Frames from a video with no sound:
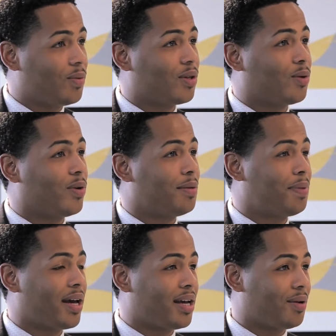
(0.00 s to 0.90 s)
with Gwen
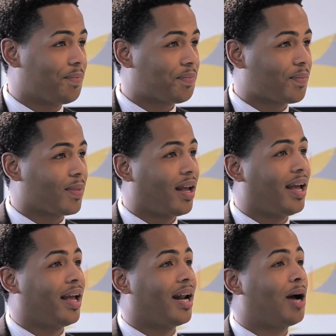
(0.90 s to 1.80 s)
Pate,
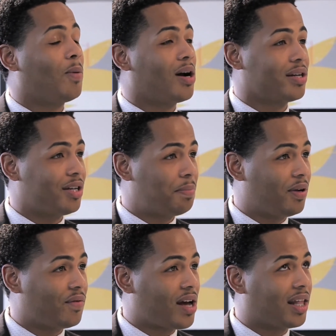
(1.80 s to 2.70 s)
and I walked into Penn
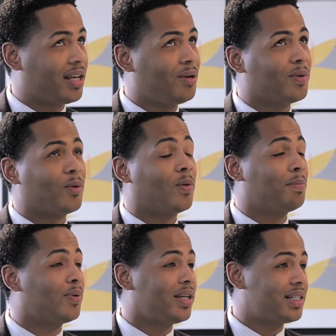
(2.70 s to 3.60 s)
Valley with a
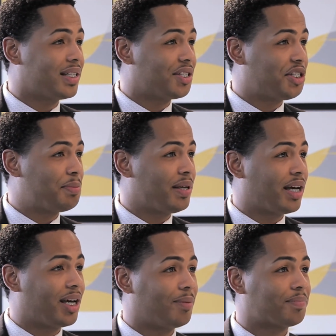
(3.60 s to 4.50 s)
1.6 GPA.